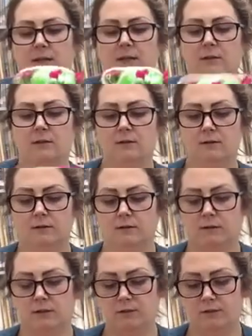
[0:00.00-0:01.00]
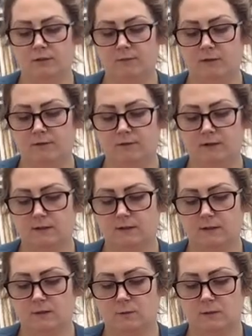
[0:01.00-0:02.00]
here. Actually, I'm going to fix
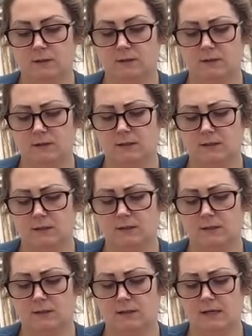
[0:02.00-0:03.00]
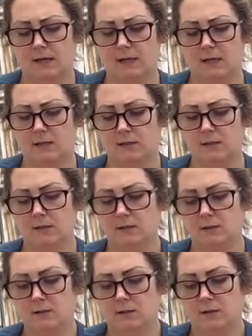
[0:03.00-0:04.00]
this one because this guy's sagging a
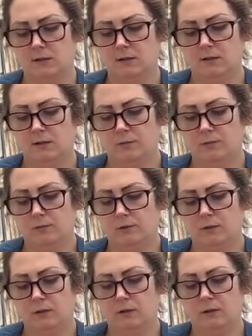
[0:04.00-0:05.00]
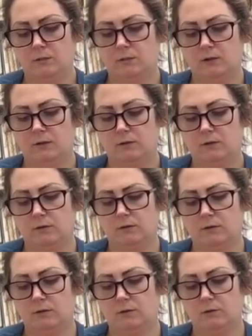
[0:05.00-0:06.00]
little. Put him under
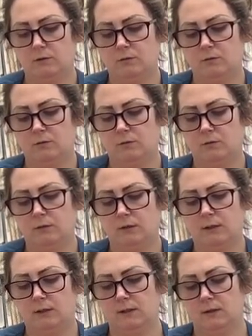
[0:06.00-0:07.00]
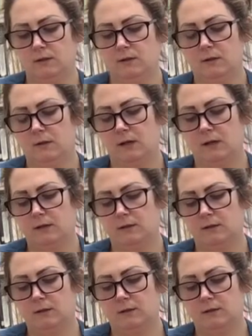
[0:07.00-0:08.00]
2, like
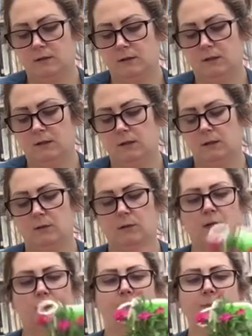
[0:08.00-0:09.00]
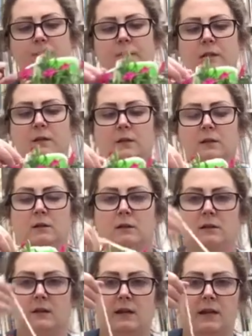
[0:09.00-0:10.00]
that. There we go.
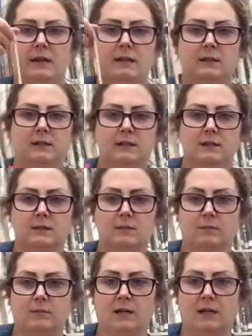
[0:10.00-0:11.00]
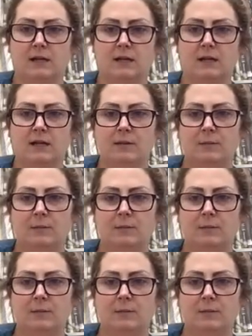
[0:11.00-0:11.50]
That is my